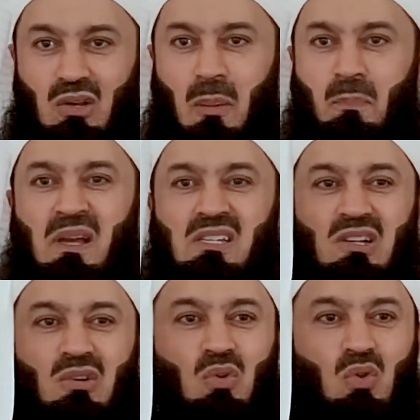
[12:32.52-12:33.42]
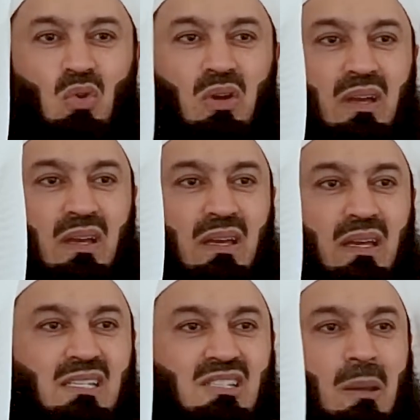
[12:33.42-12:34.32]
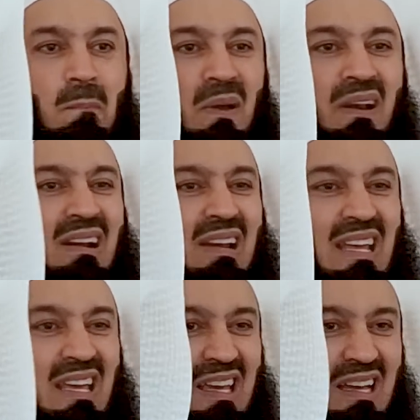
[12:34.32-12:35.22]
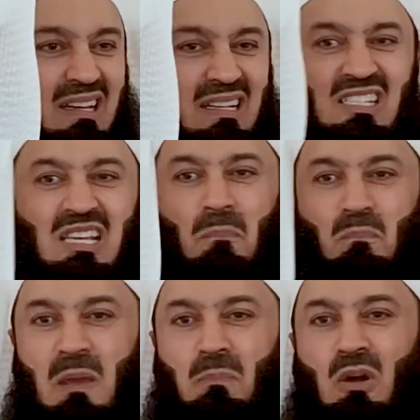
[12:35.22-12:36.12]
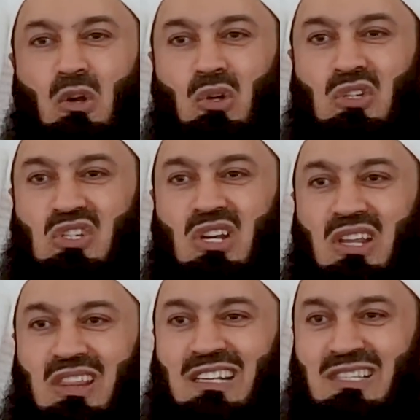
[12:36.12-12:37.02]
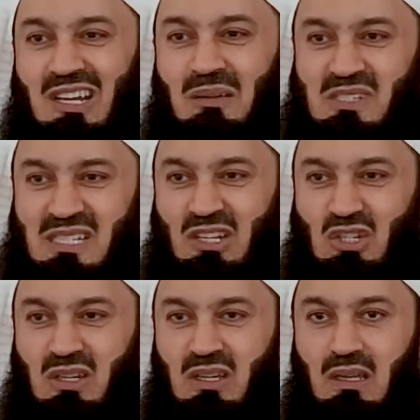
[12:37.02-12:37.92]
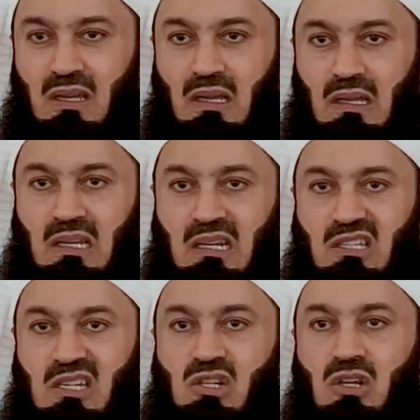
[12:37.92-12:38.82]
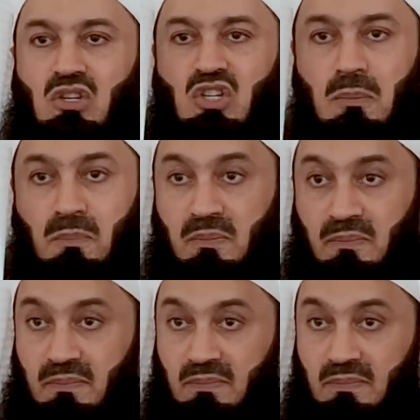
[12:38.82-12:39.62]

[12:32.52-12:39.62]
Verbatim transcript: a person who is temporarily here. Some people consider that term such that it is cheap.